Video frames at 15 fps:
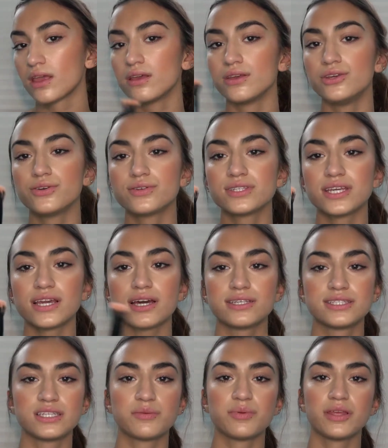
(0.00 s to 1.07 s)
using a
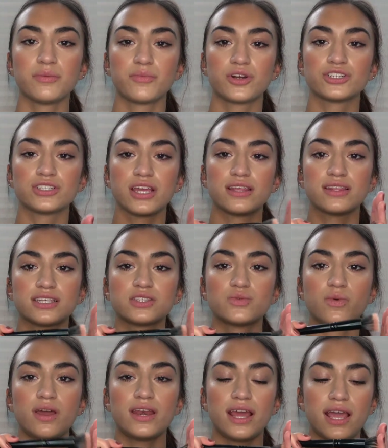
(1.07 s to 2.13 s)
stippling brush like this
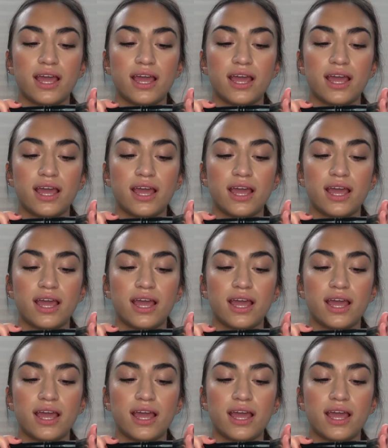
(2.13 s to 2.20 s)
one. I